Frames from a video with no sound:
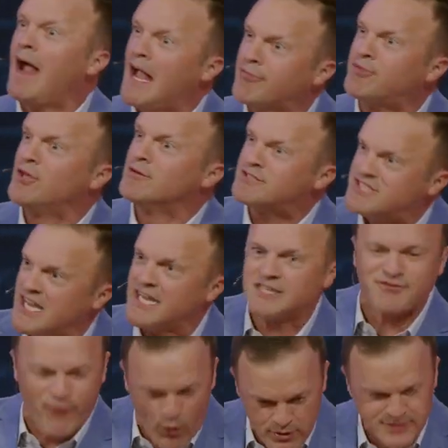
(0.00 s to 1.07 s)
Matthew
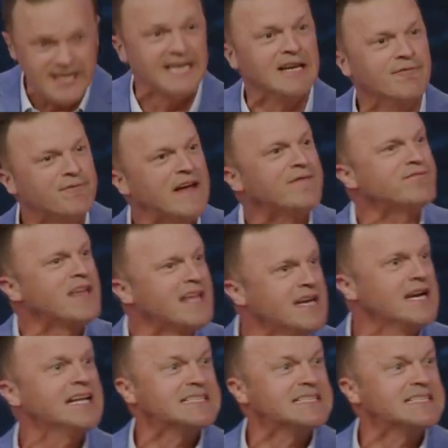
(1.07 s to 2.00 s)
6, 14, and 15, and